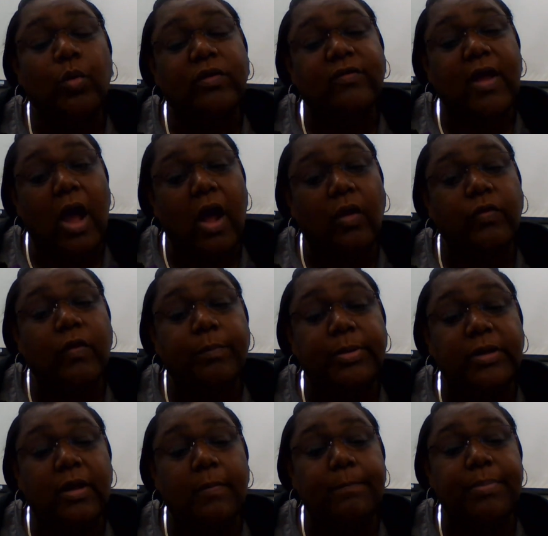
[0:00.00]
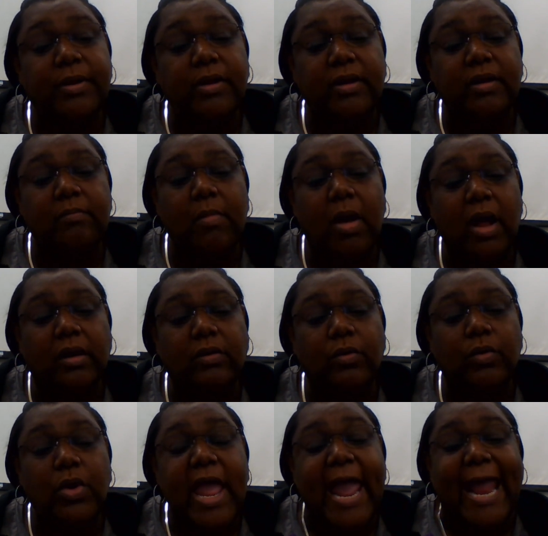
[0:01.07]
was called the plum pudding model,
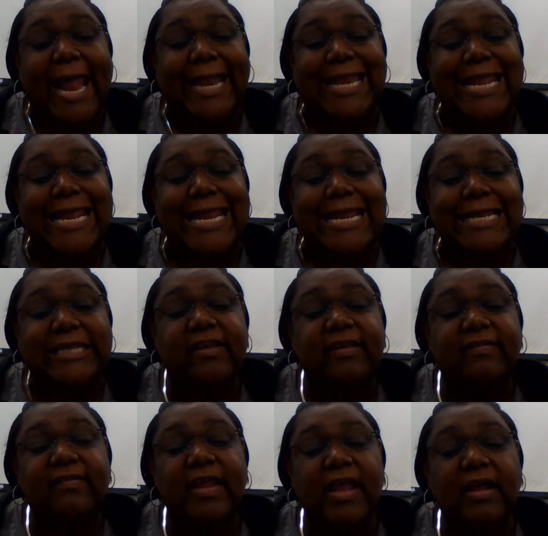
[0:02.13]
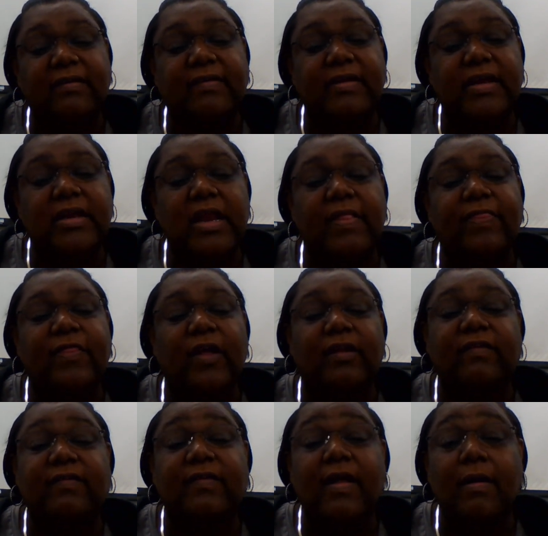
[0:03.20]
and he detected the
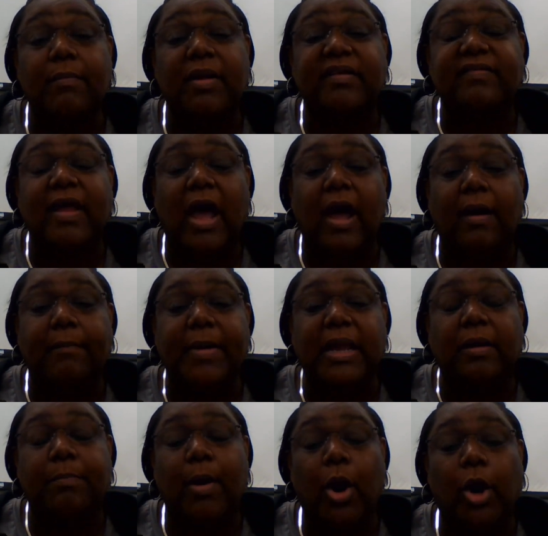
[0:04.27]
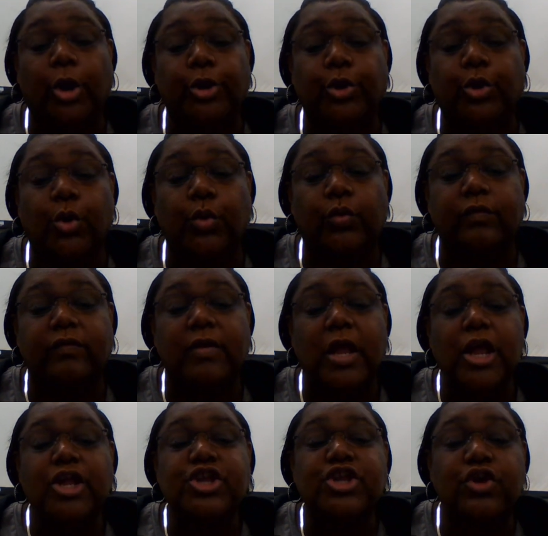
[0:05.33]
subatomic particles
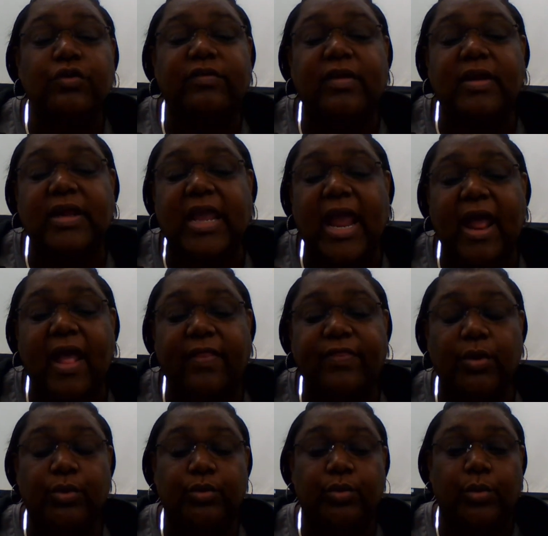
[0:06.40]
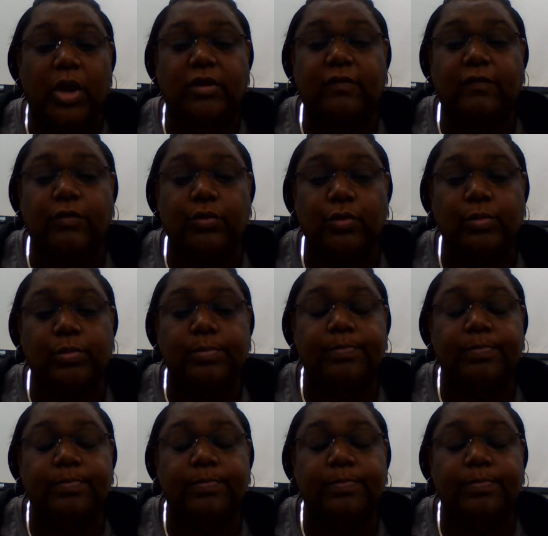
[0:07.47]
using a cathode ray tube.